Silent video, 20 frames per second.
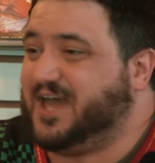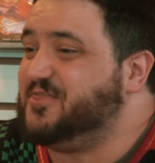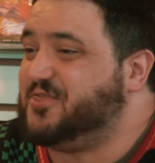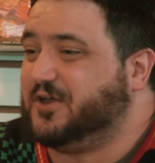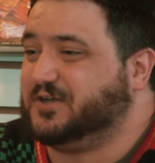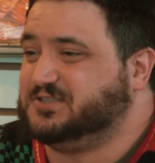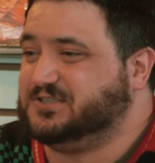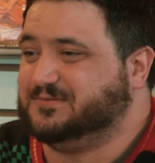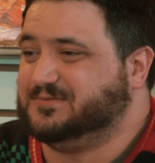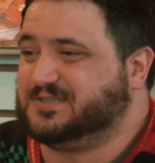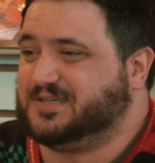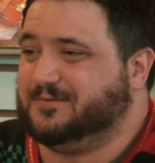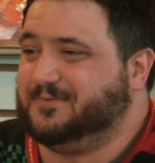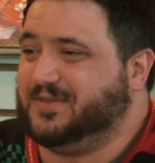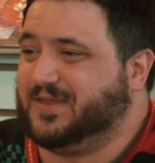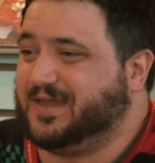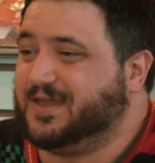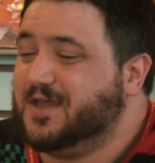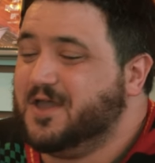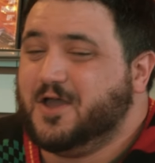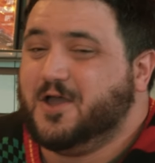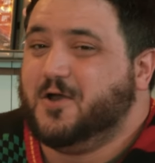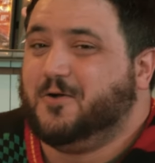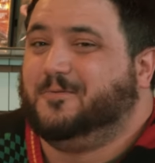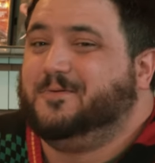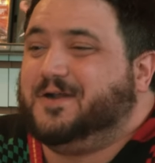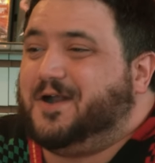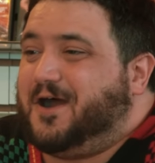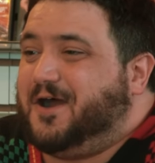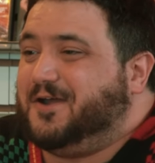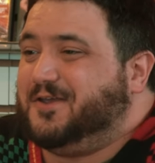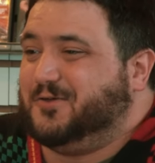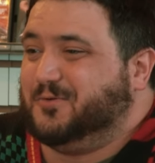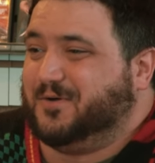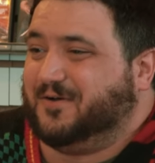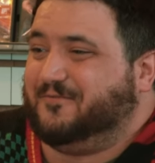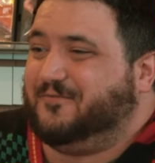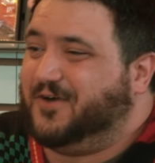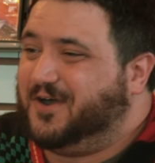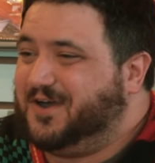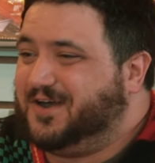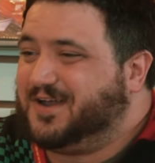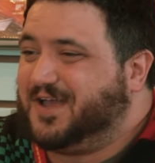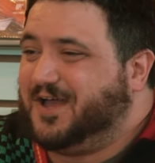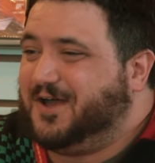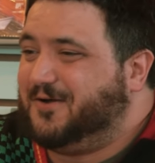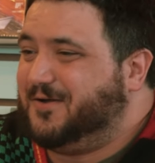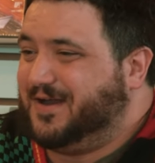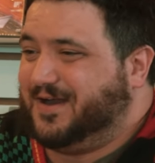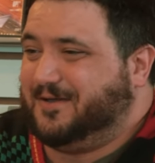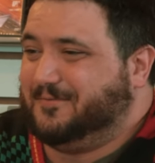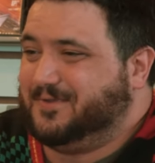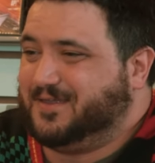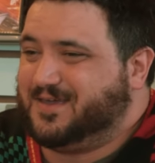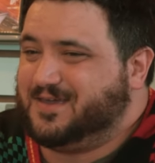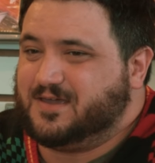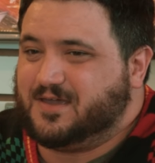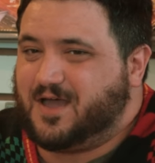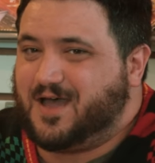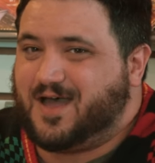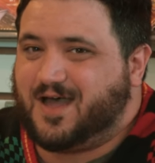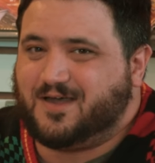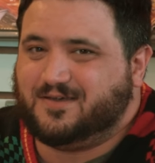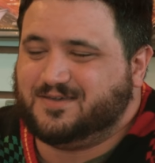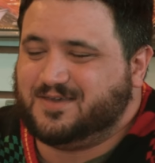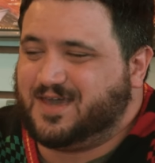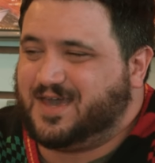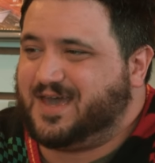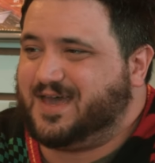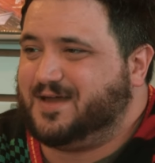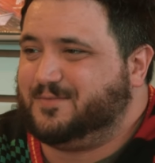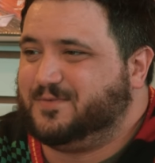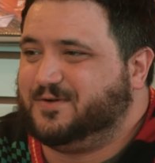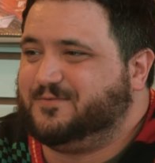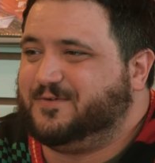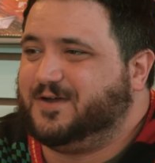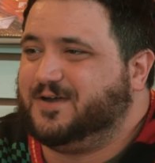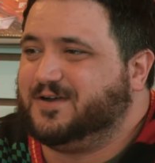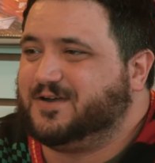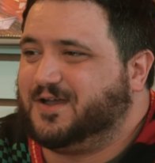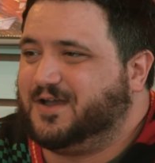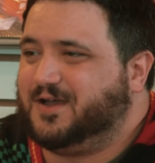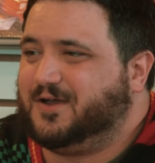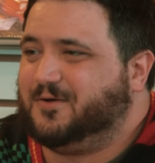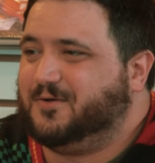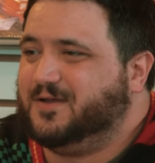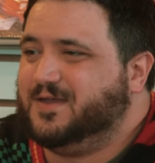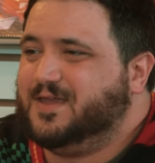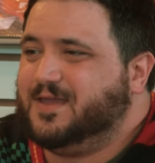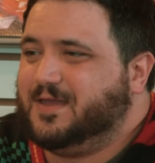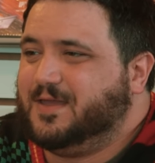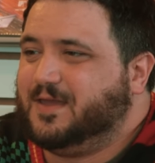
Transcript: I thought she was gonna be like, "What are you, a Virgo?" And I'd be like, "Oh yeah, I'm a Virgo."